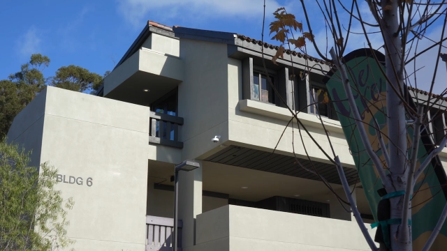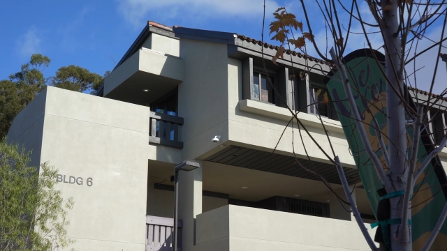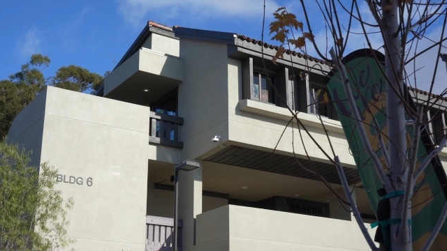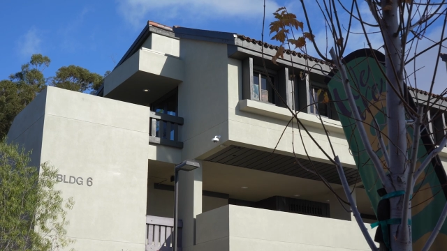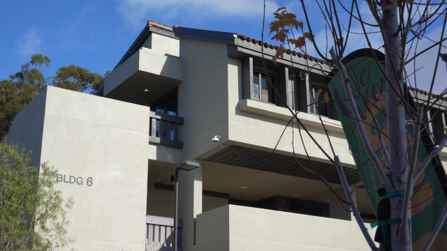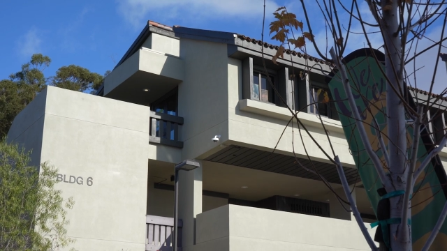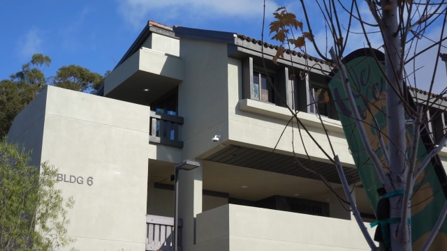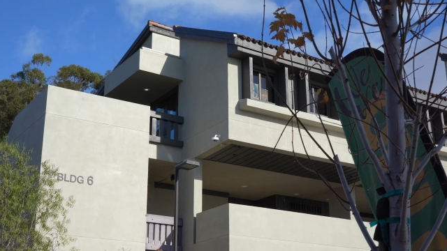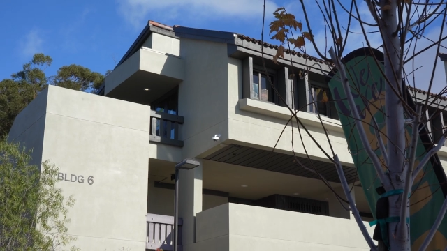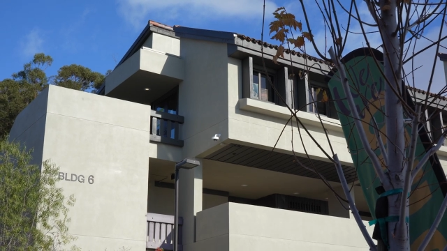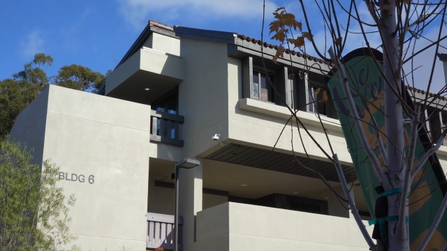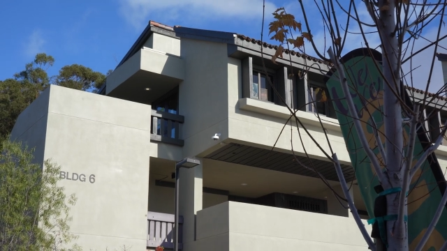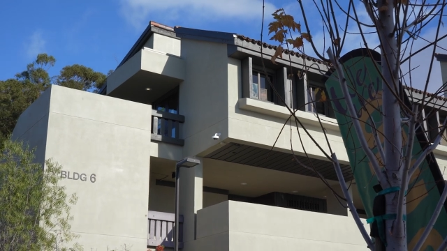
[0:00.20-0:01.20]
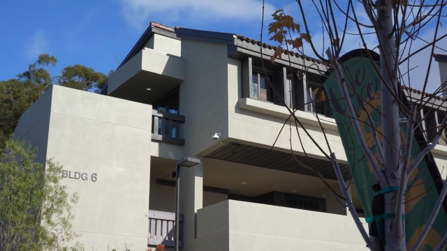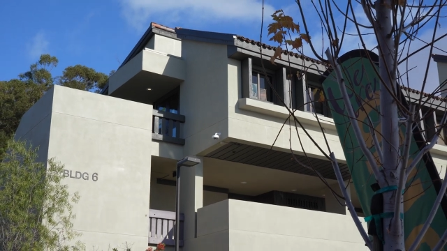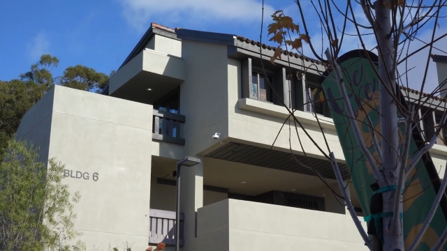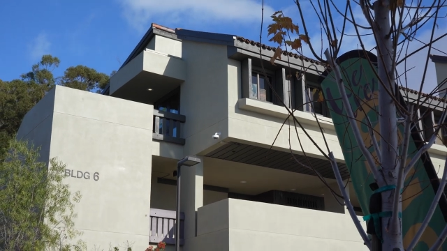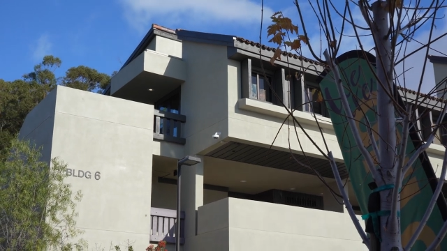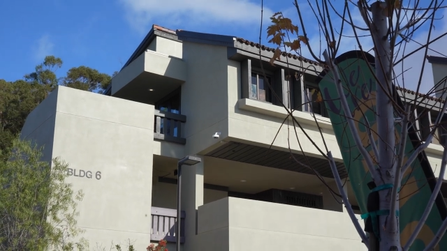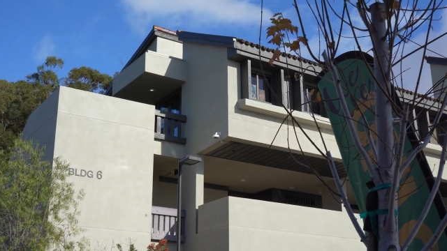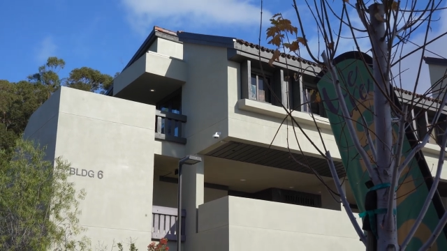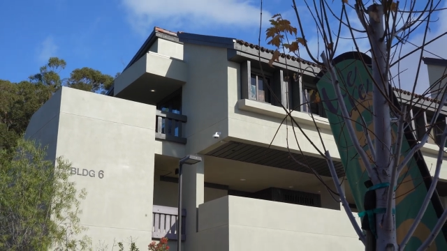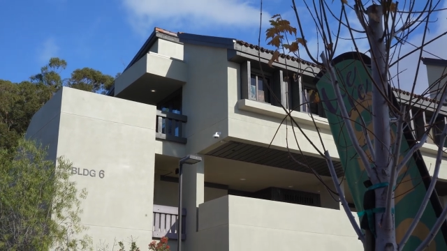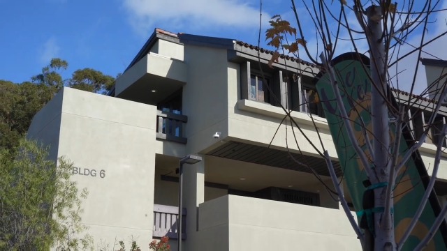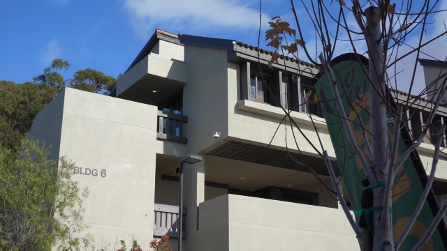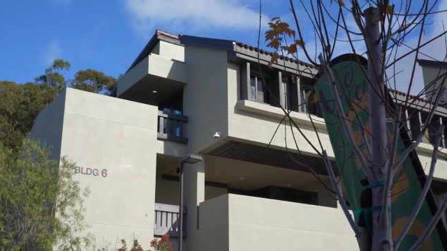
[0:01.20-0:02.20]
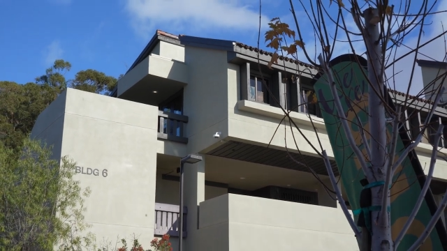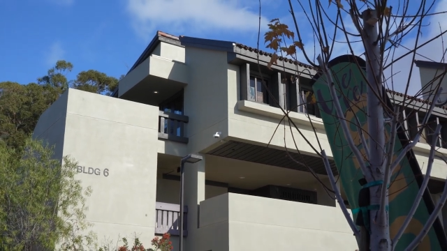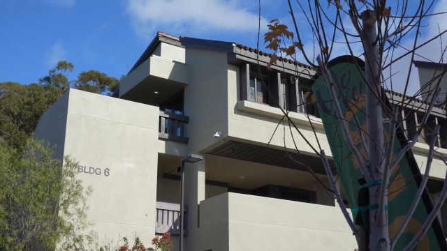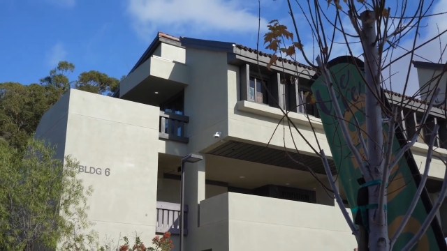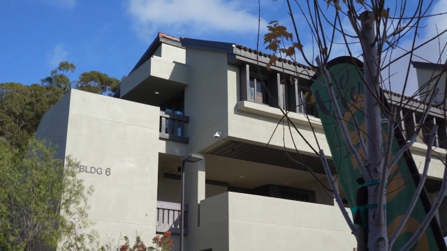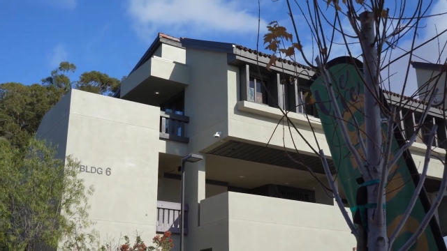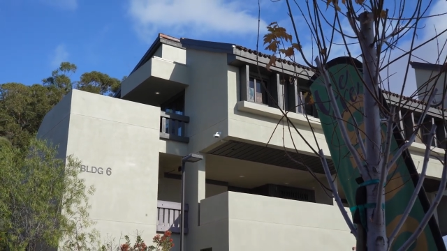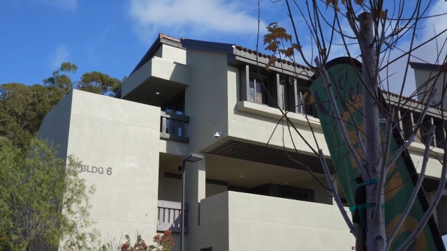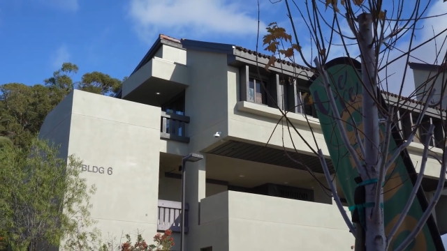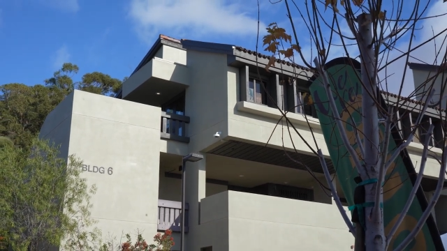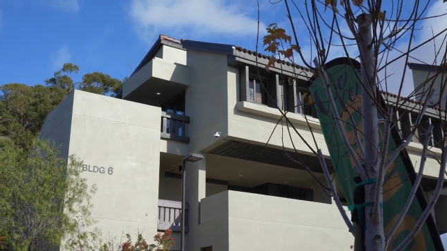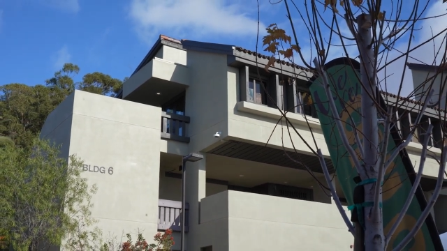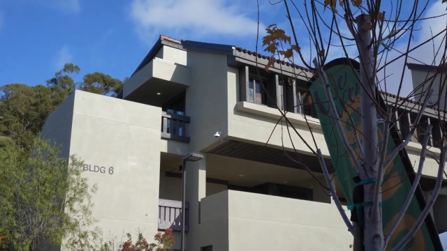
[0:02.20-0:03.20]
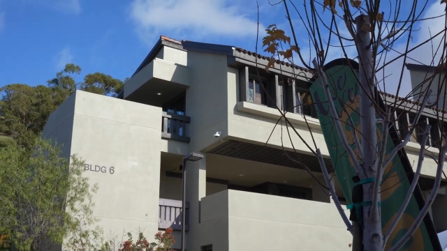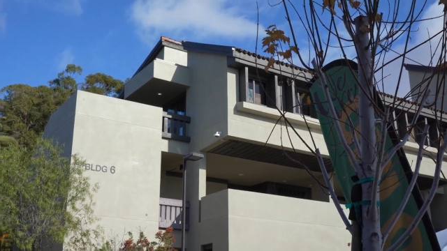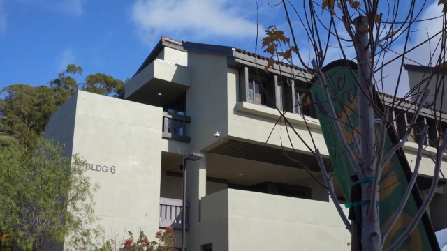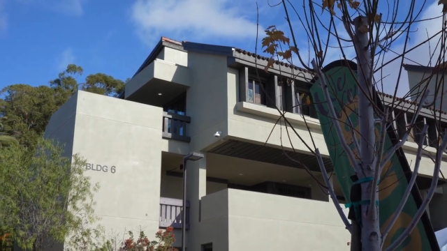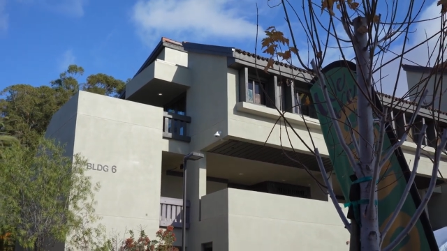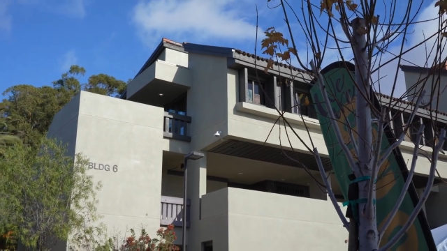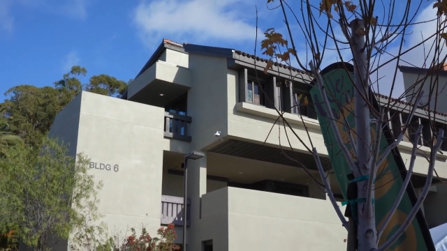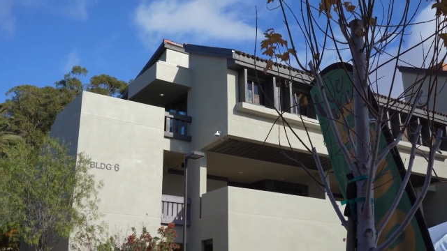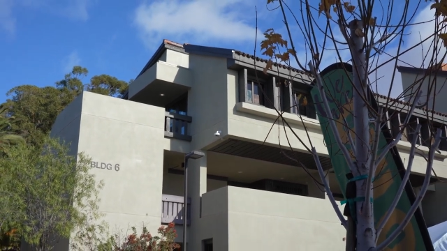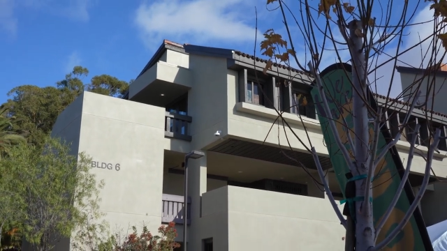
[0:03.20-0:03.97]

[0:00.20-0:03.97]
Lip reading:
[unreadable: no face in view]